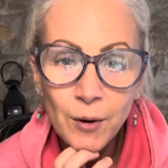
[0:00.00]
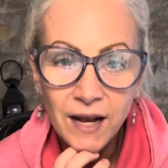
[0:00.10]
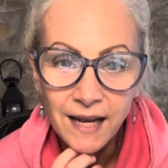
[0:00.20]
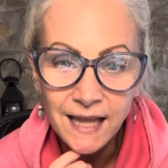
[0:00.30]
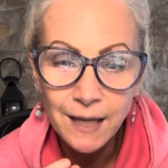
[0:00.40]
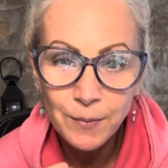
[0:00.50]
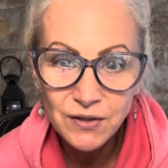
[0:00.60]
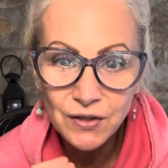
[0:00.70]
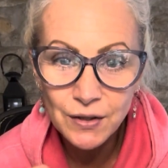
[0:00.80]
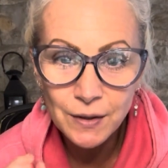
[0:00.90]
on anything, but
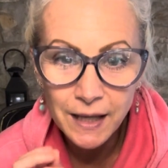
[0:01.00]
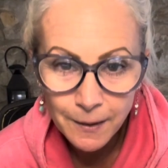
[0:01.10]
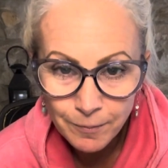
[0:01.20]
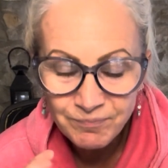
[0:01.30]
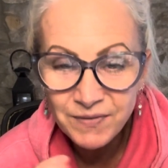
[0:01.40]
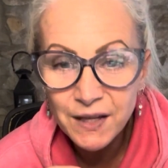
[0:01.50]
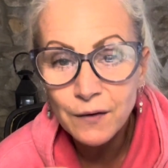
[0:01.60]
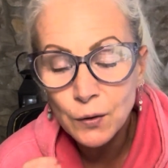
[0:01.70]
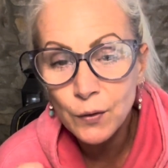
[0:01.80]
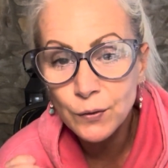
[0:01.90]
to like give
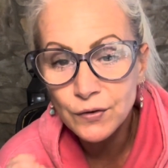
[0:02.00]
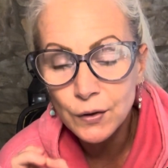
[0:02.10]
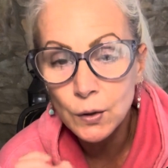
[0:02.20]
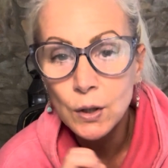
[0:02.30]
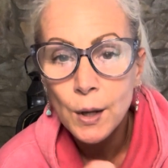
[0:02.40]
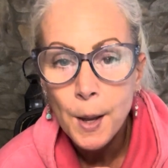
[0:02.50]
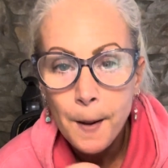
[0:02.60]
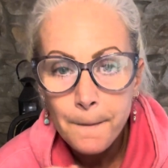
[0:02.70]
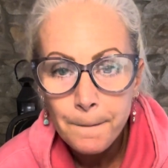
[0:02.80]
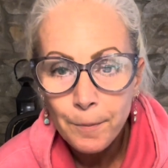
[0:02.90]
you those little
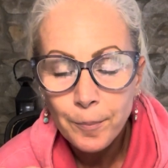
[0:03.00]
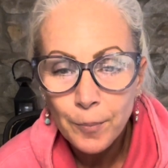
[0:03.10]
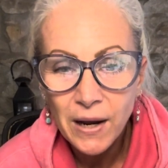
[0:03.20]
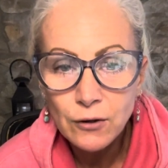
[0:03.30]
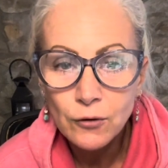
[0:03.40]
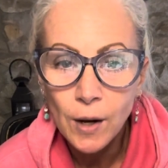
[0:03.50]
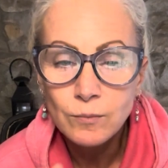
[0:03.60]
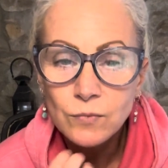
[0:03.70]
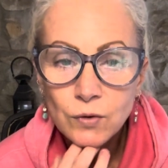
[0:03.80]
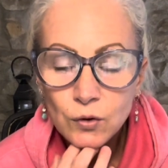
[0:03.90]

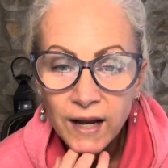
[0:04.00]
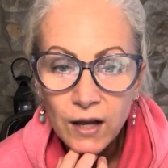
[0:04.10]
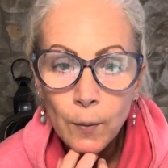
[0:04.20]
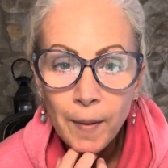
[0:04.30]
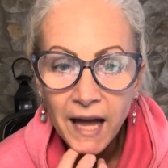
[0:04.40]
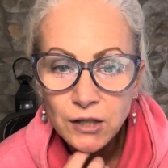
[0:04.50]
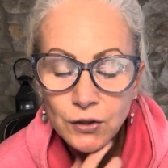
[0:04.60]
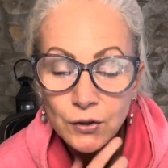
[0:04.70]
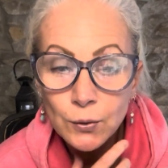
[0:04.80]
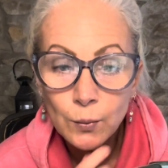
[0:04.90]
breadcrumb trail back
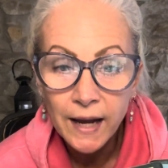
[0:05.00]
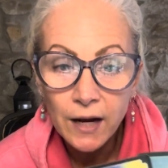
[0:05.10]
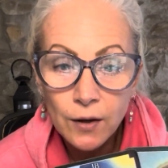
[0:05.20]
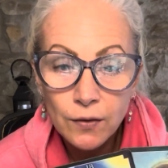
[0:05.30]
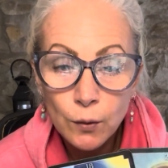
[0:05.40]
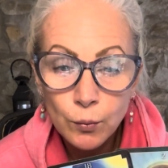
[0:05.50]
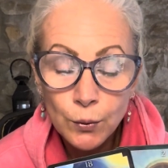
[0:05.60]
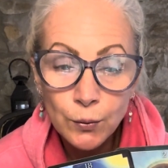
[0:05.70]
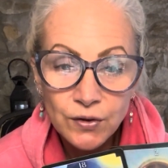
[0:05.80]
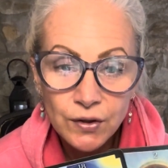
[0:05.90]
to where the
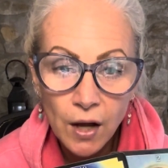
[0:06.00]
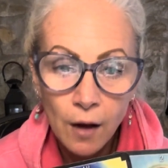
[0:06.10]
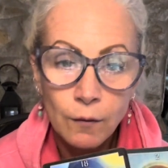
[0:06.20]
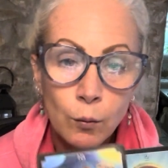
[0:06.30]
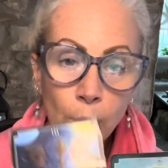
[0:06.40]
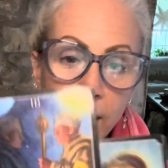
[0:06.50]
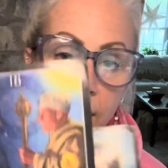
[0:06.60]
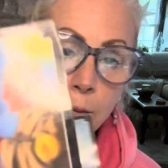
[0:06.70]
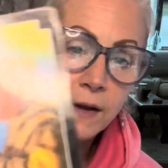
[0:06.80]
root of where